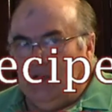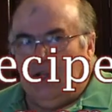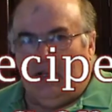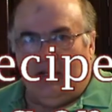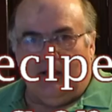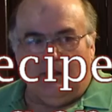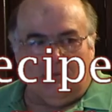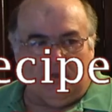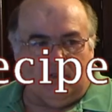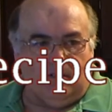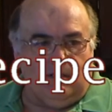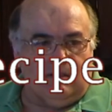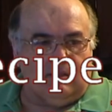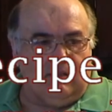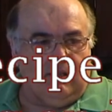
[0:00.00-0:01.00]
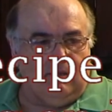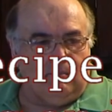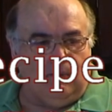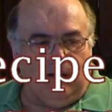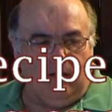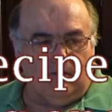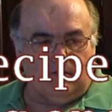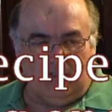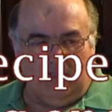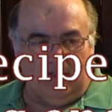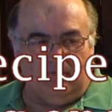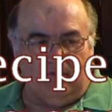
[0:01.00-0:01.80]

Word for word: And I'm going to take 10 pounds of that